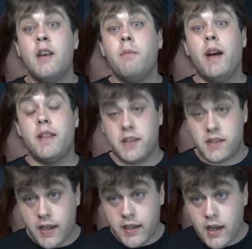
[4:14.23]
But the
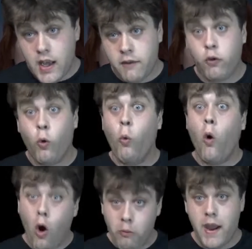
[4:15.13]
second half,
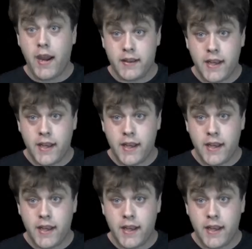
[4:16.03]
whoa man,